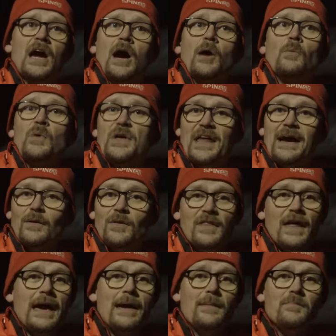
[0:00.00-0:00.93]
And without
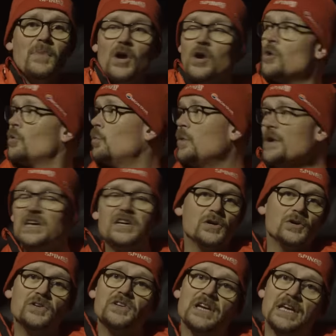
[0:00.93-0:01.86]
them, we
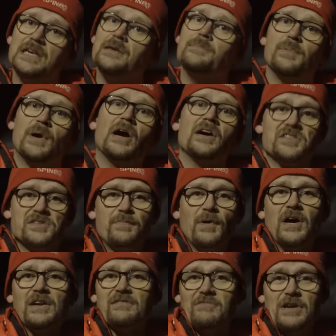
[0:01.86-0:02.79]
couldn't keep our
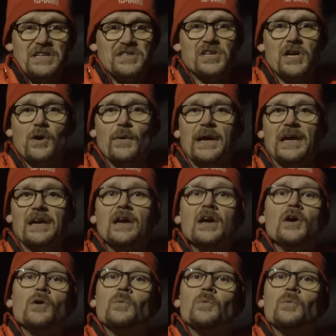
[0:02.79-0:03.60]
spine race going.